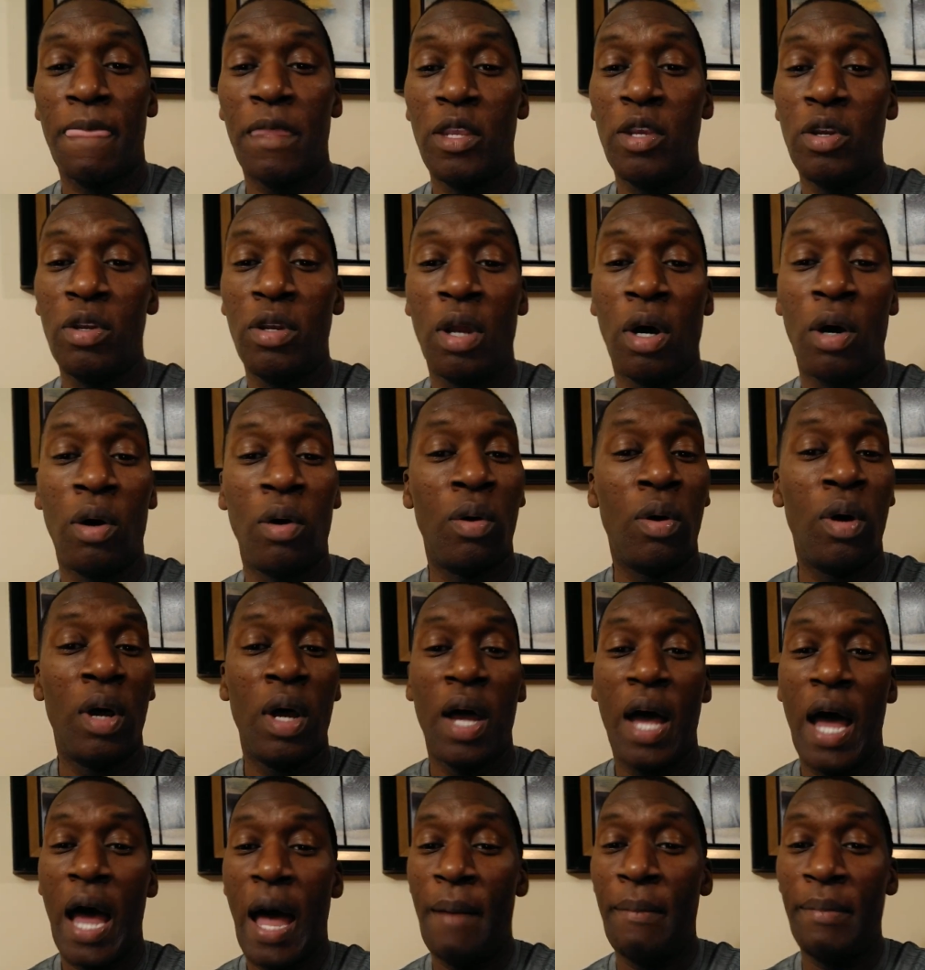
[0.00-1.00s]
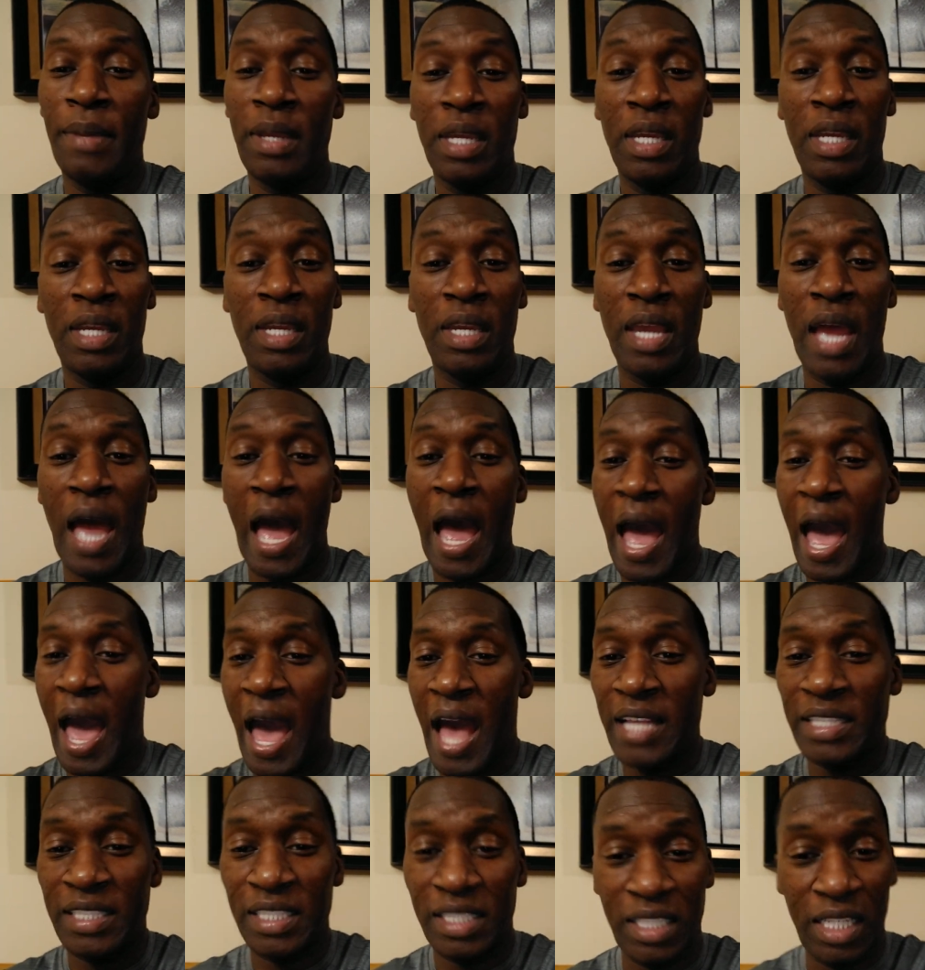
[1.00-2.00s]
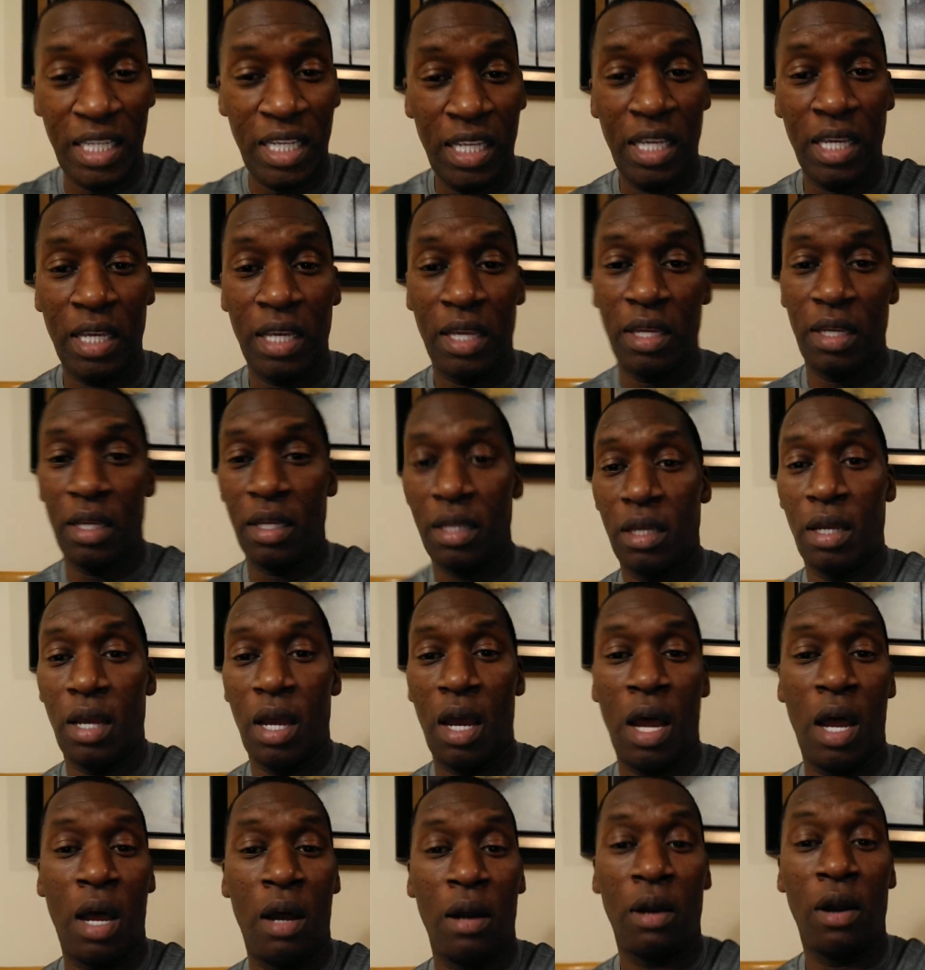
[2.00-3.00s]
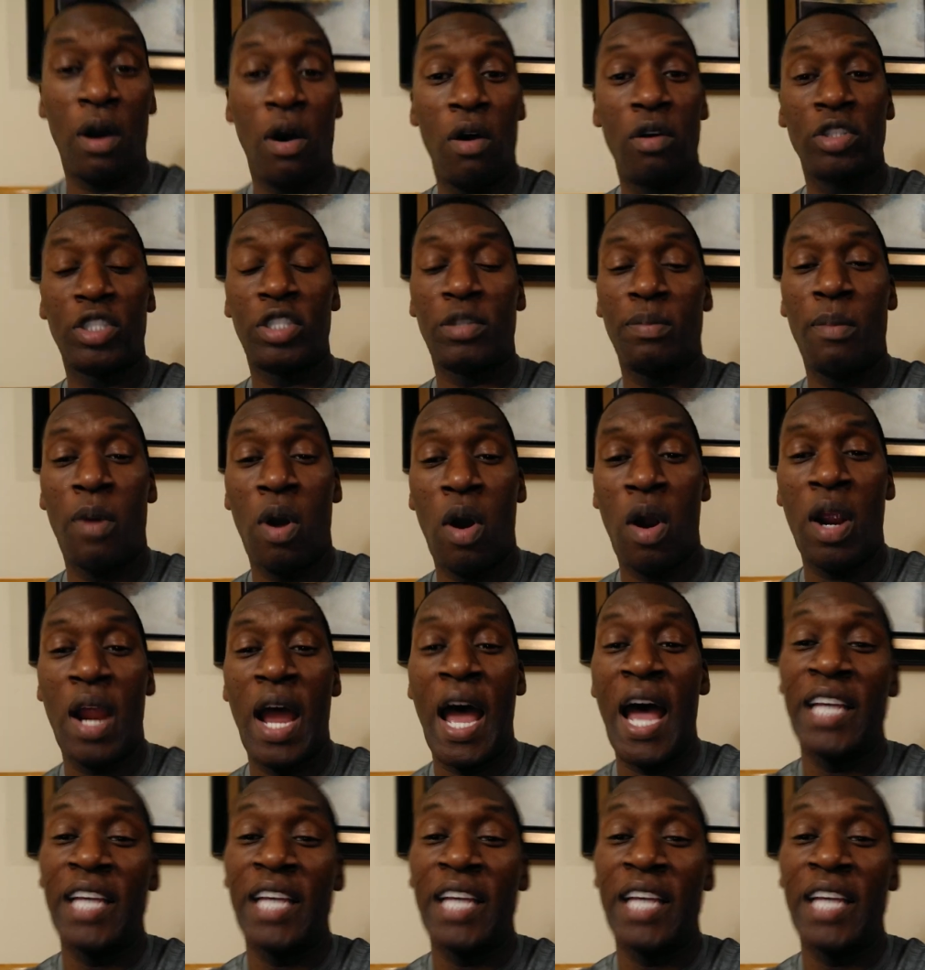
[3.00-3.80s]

I see it, Coach Smart.